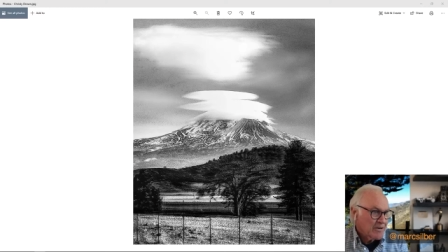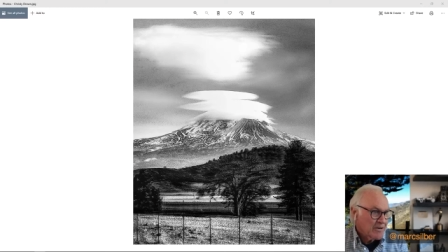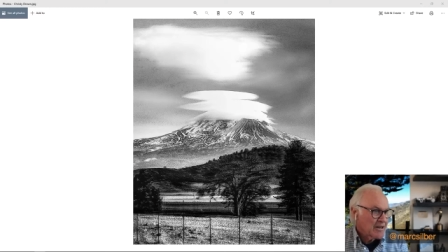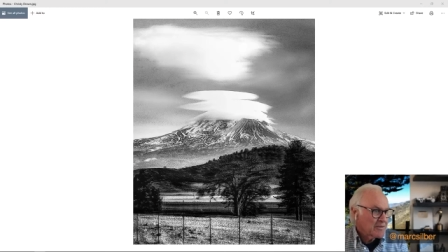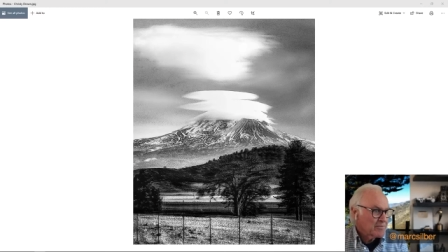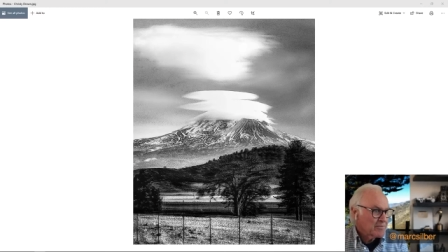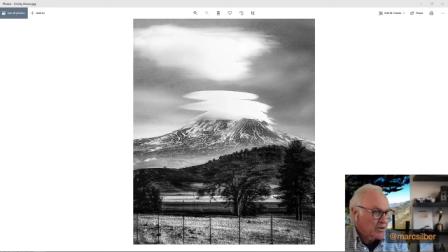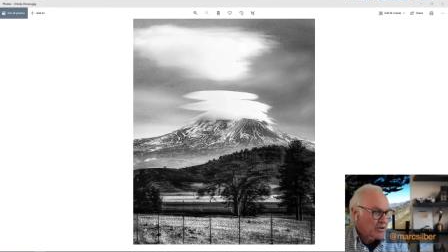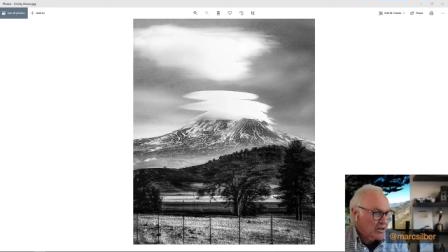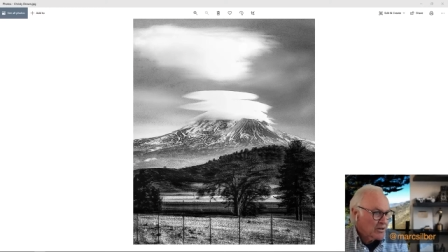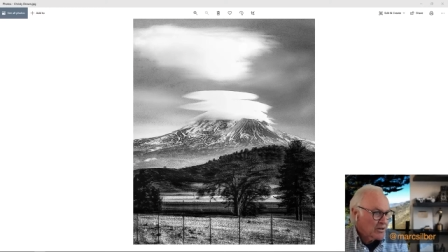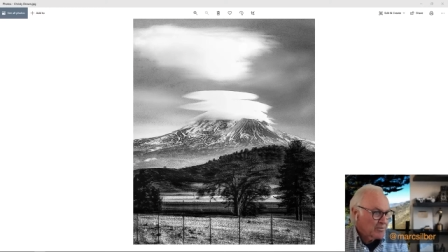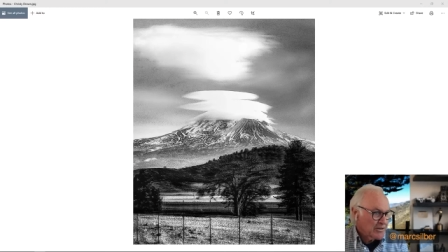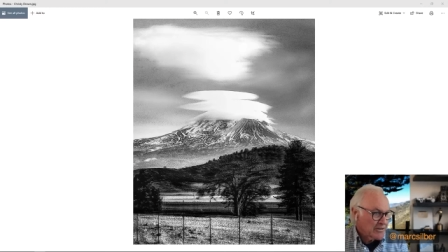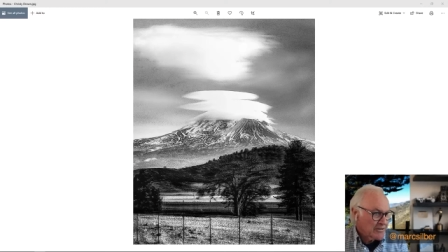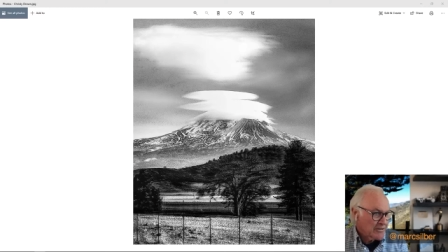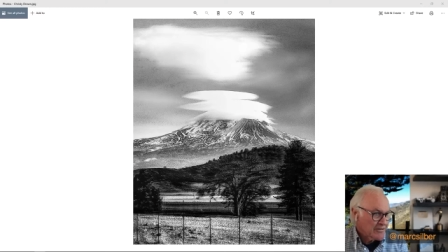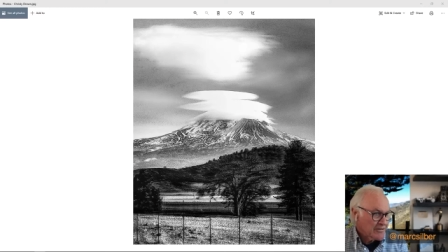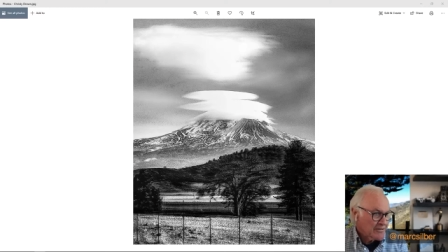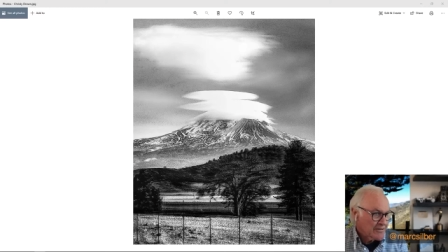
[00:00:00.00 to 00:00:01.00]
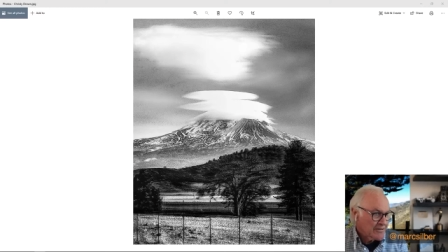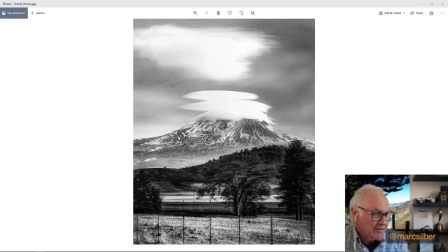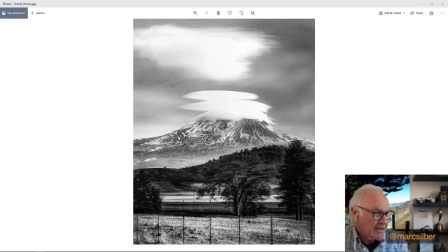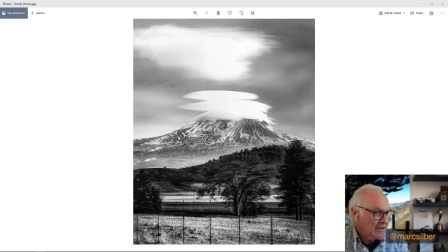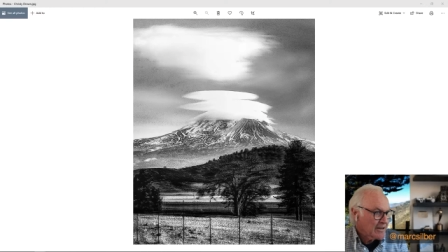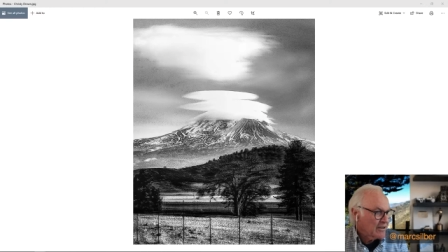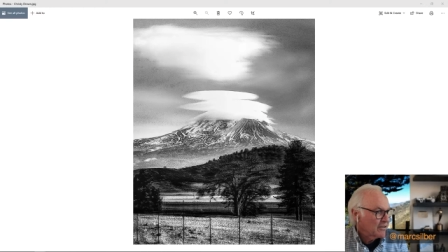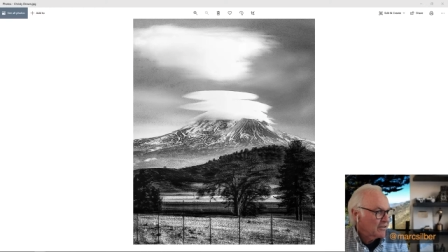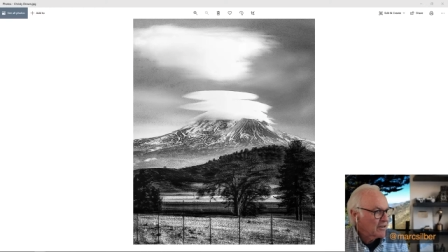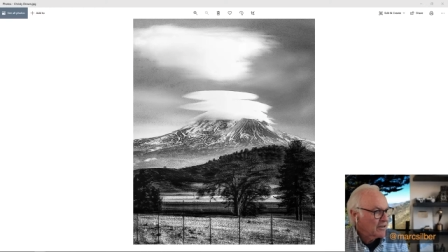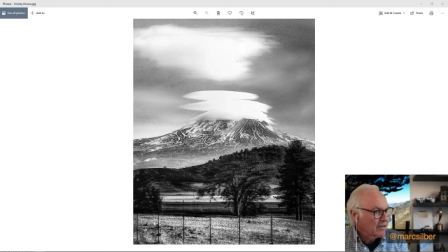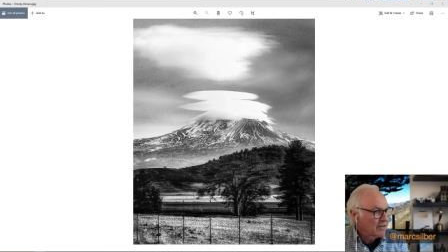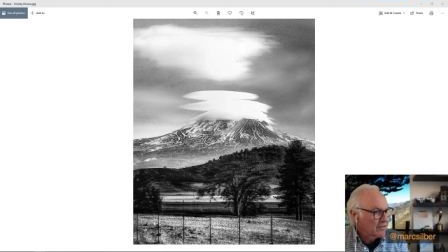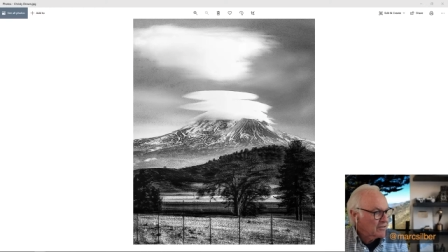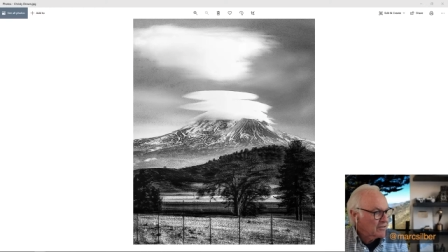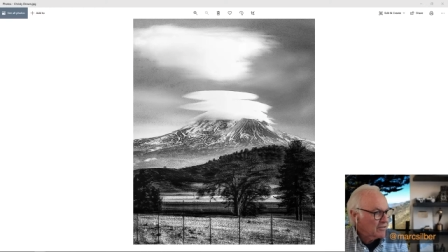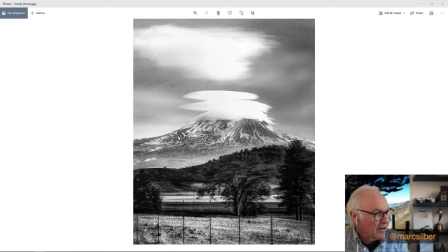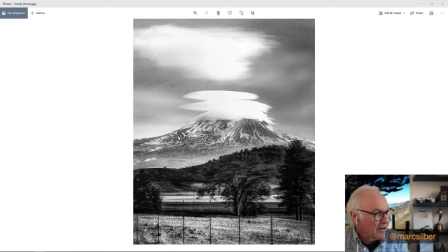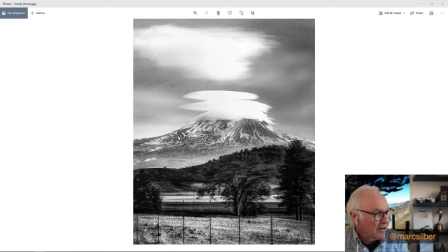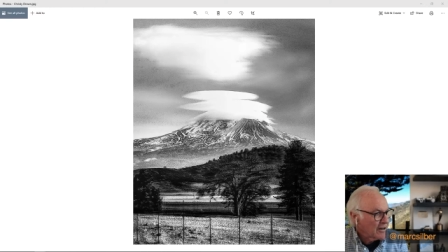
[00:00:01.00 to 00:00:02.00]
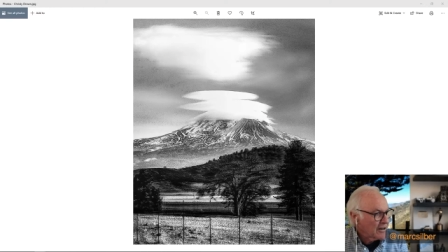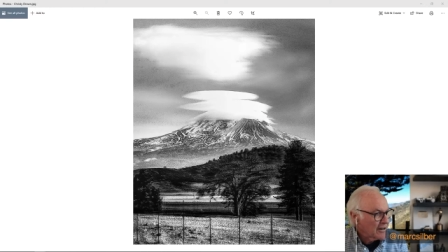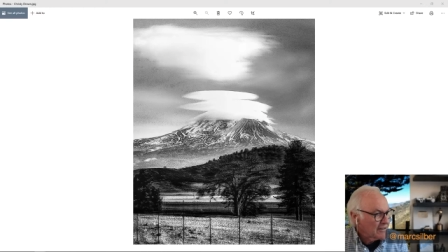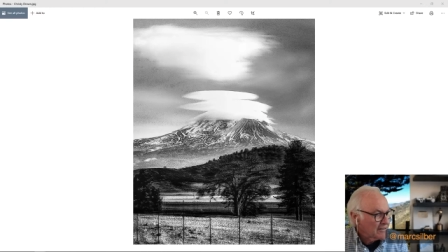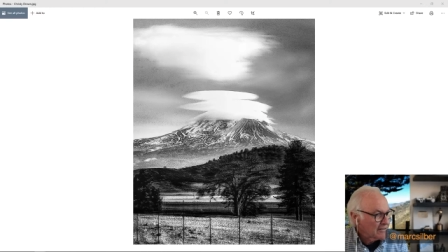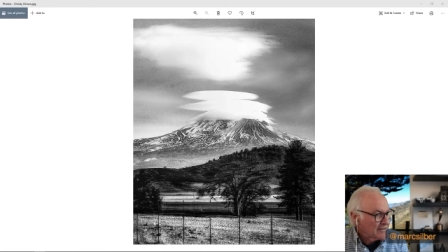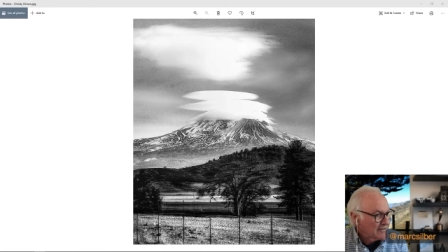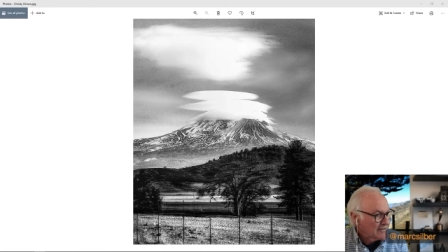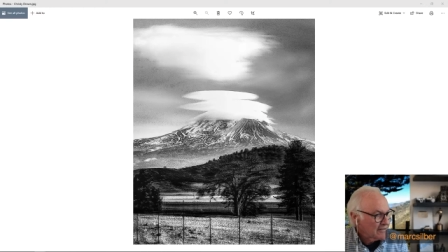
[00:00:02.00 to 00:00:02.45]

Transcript: on purpose, like on their guitar.